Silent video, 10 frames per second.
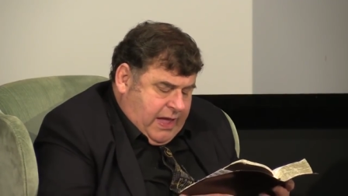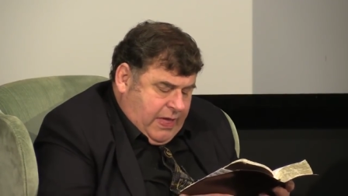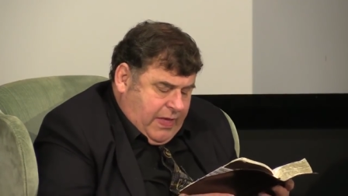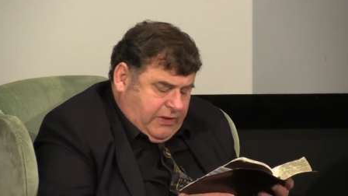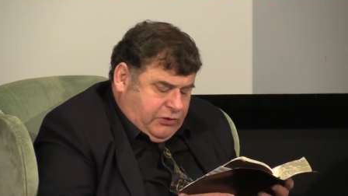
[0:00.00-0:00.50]

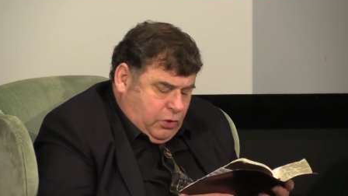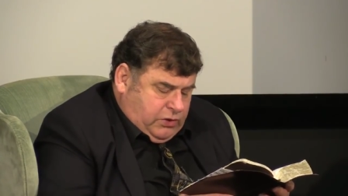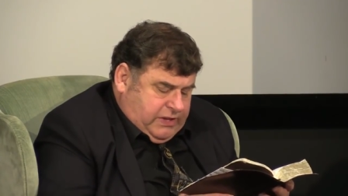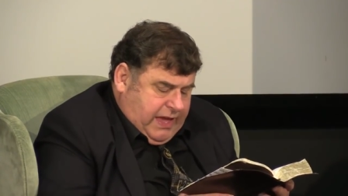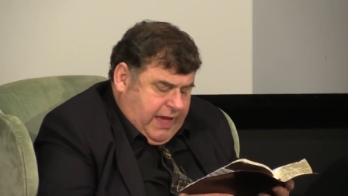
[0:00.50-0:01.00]
and that your
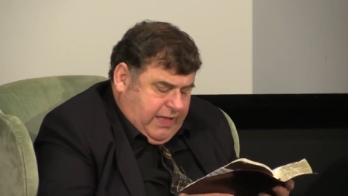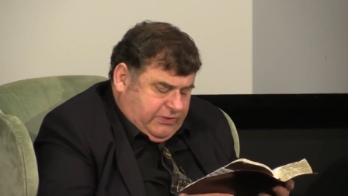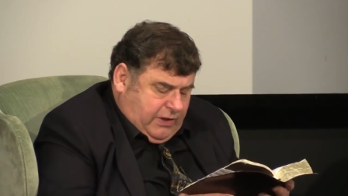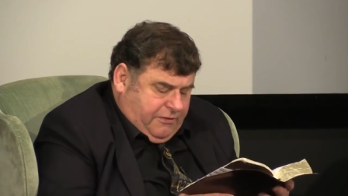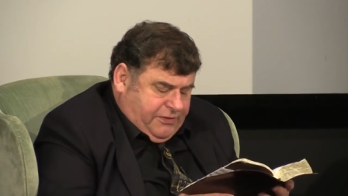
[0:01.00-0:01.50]

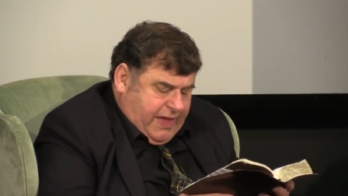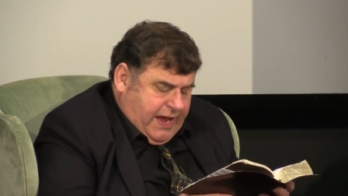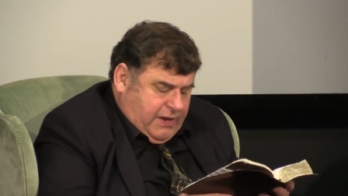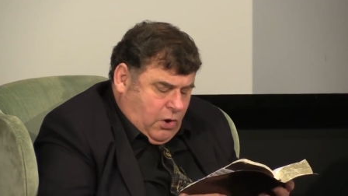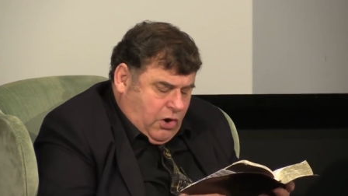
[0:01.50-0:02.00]
deeds of
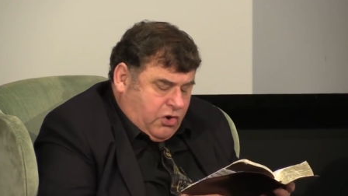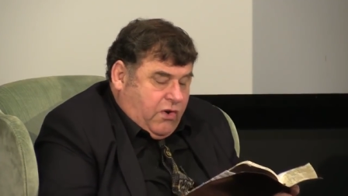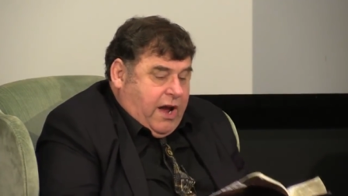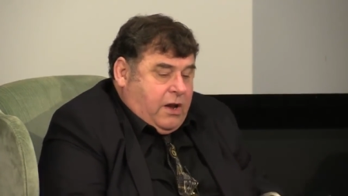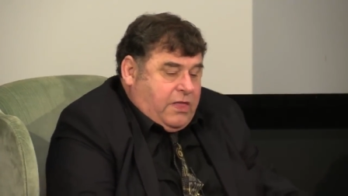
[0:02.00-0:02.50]
late are
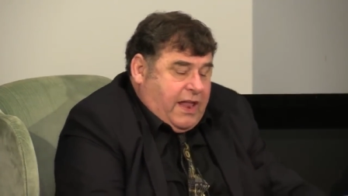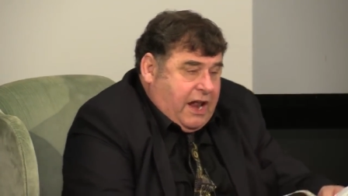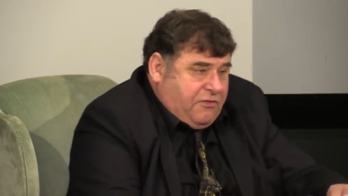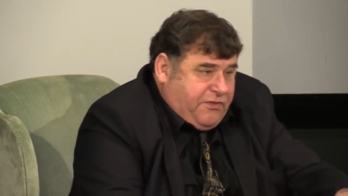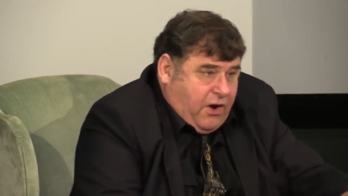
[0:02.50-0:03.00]
greater than
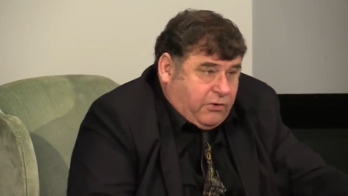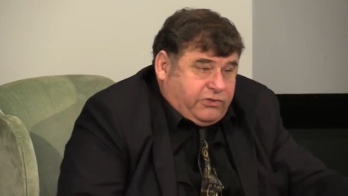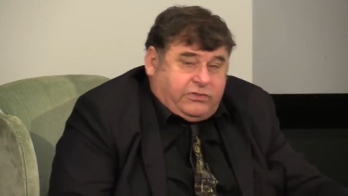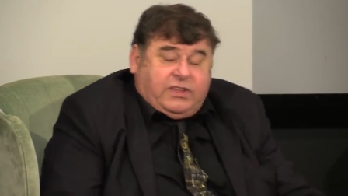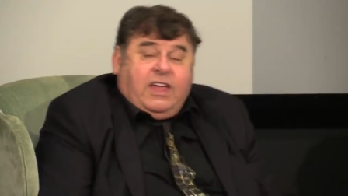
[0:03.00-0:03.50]
at
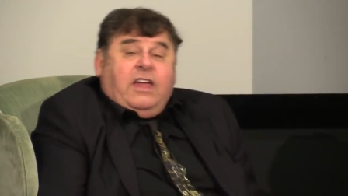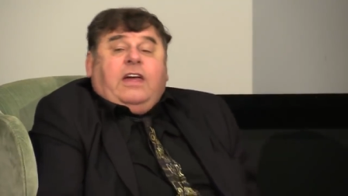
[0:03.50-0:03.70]
first.